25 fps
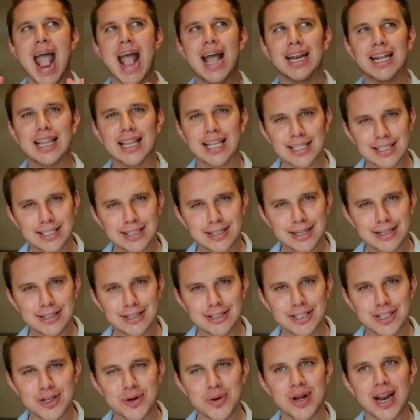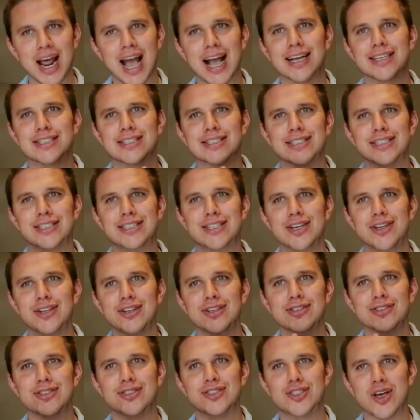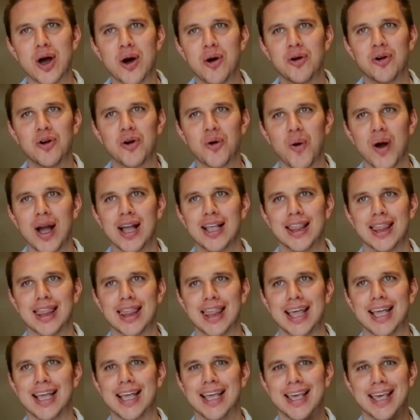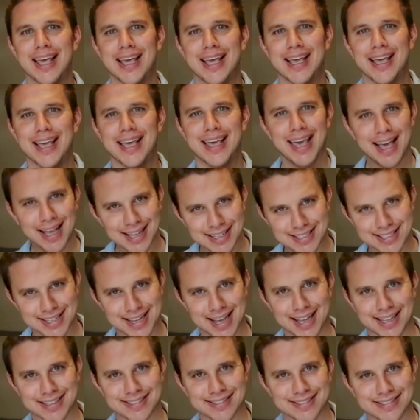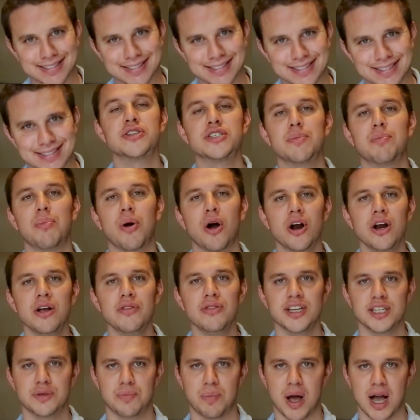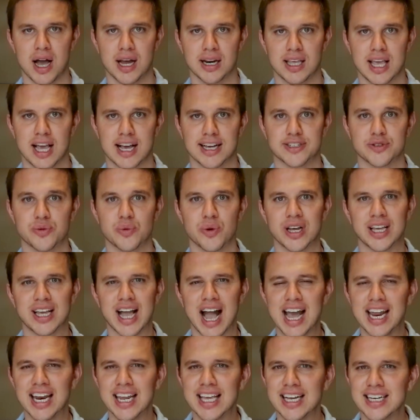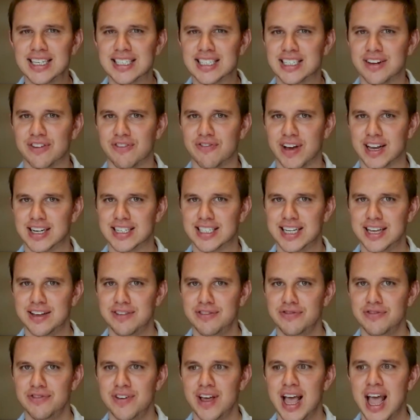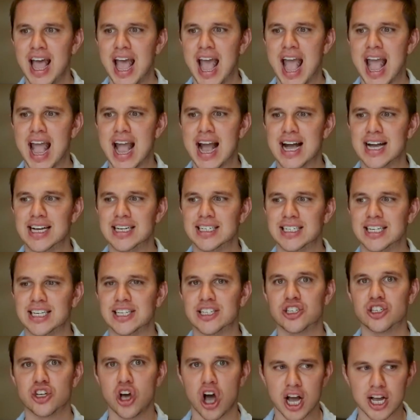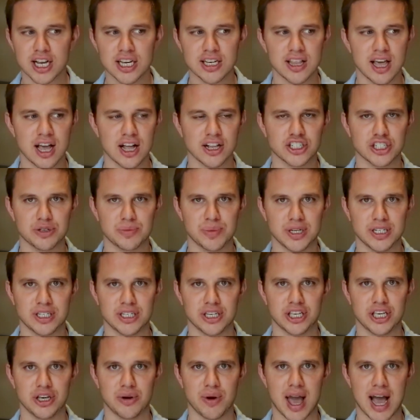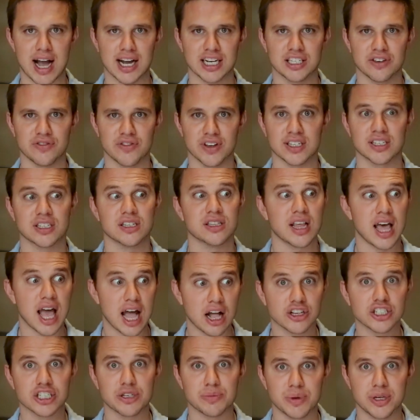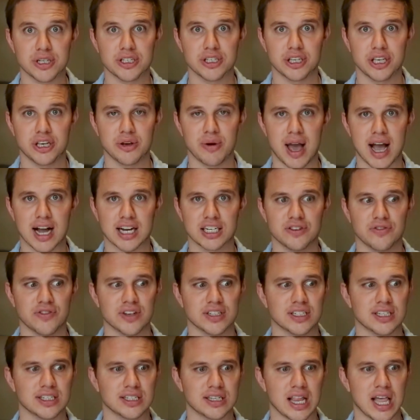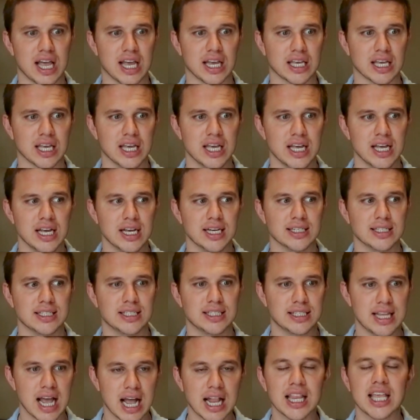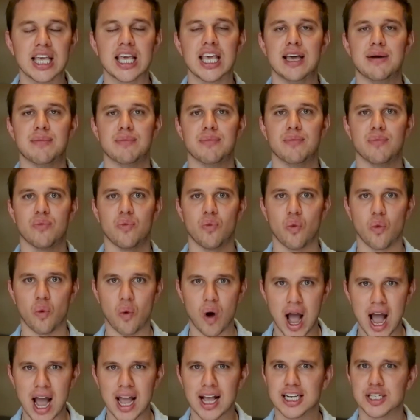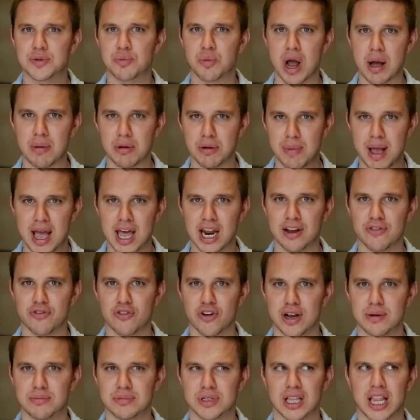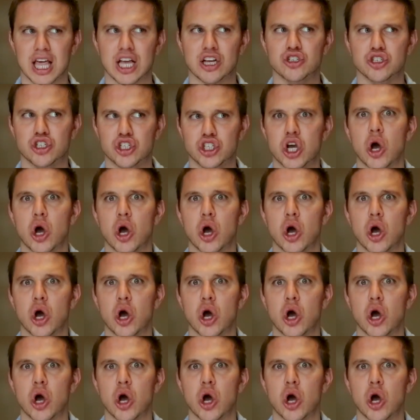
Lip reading: And listening to it, I still don't quite think he gets it. There's a part in this podcast where he kind of gets defensive, and he's talking to the LGBTQ activist, and the LGBTQ activist is like telling him why it's problematic for him to like